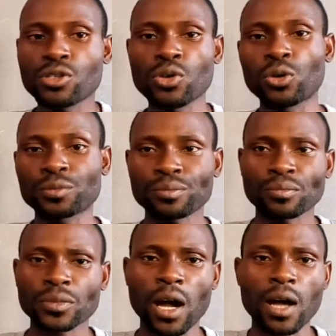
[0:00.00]
So
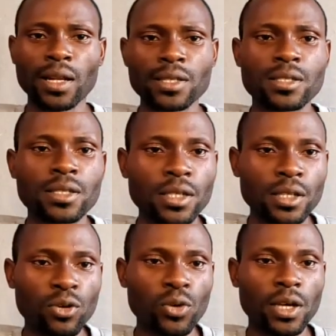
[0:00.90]
let's see
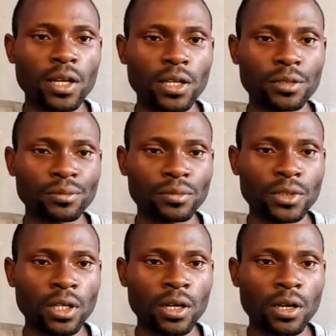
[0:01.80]
quickly
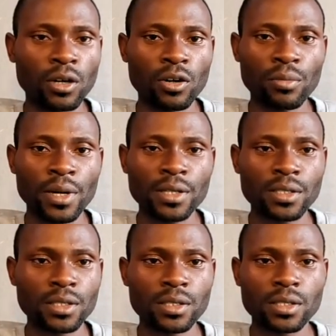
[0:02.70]
on this
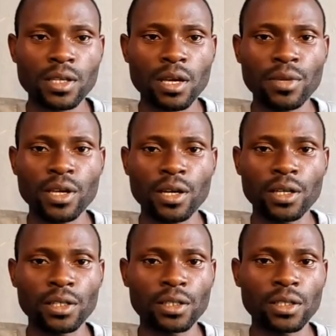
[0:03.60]
screen
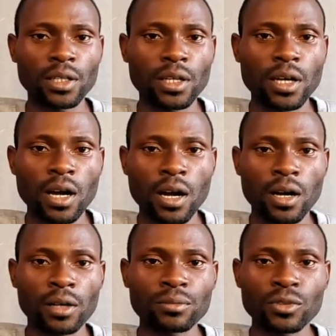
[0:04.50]
here
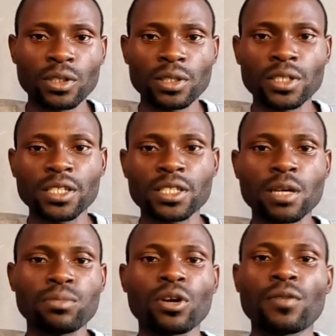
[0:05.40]
the
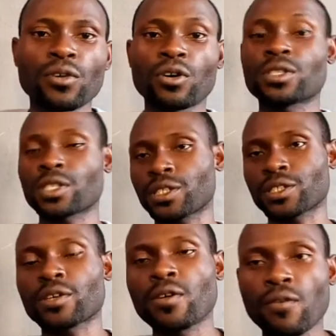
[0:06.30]
table of content
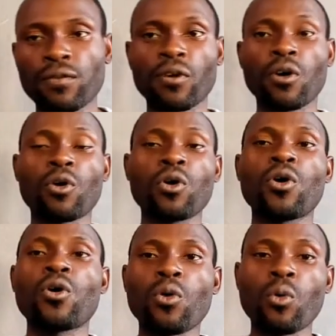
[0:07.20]
for
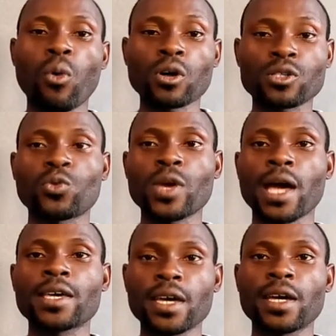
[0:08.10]
what we
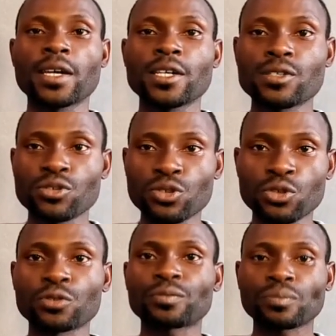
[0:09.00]
are here to
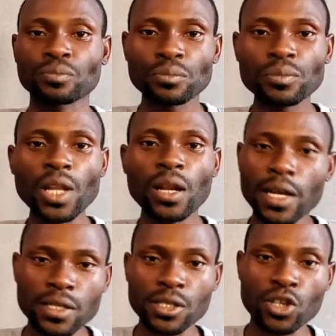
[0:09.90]
do.
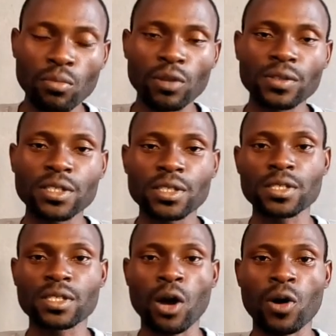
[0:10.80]
Let's see some of the
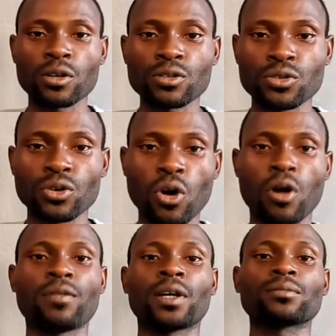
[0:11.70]
things that we're going to
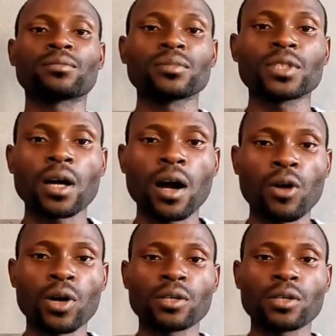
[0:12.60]
cover.